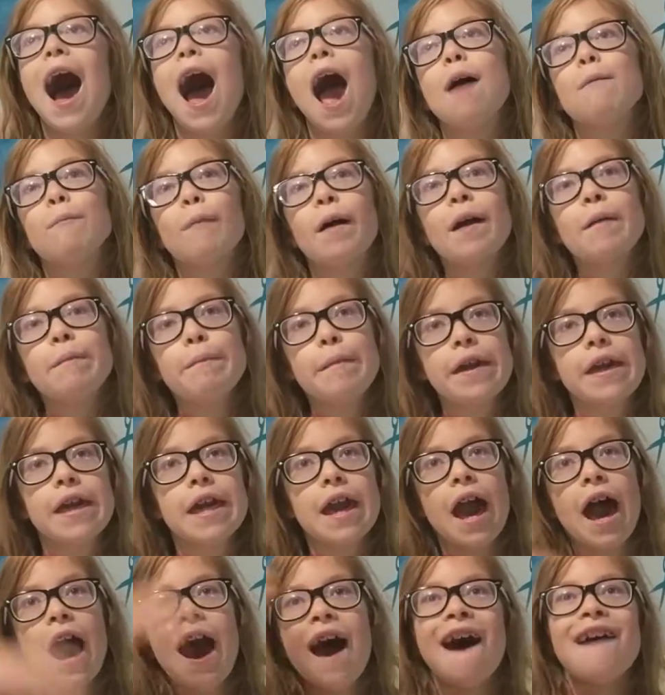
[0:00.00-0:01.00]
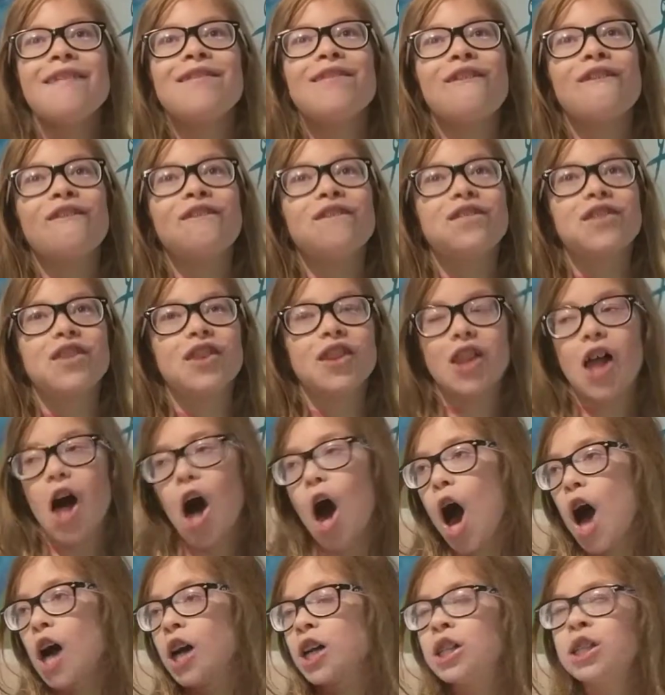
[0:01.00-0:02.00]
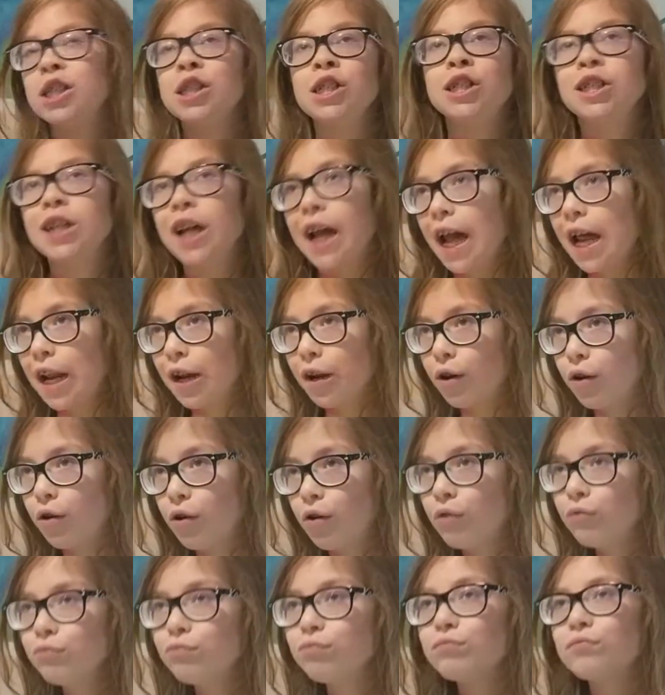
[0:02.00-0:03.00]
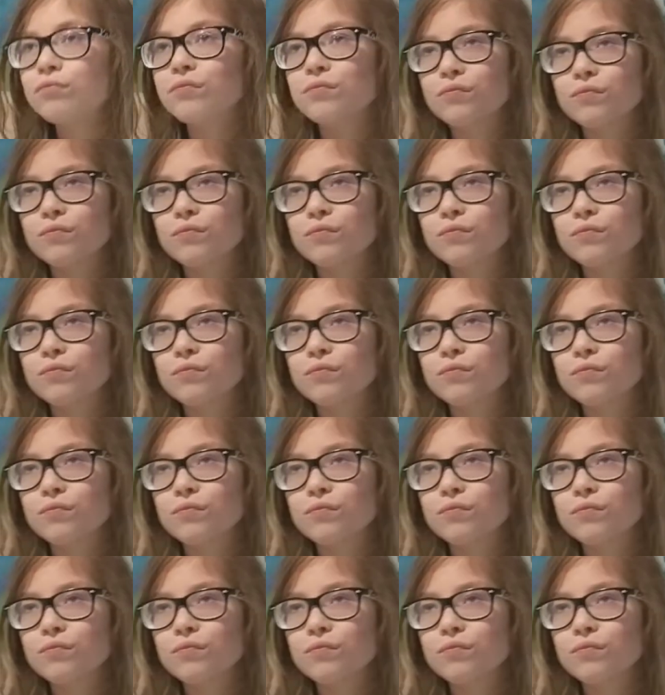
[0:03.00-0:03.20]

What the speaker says: I might make another vlog channel.